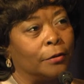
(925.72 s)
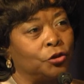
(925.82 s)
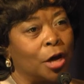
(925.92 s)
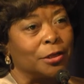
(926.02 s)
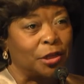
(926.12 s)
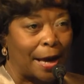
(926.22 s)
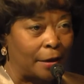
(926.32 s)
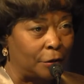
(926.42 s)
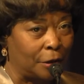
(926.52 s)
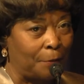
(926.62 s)
John
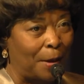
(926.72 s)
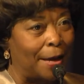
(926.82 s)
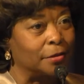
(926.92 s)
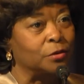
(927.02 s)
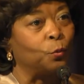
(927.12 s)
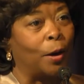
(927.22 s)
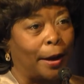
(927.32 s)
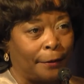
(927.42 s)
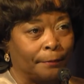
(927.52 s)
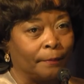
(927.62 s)
Taylor. He passed
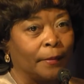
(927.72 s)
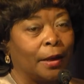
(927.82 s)
away.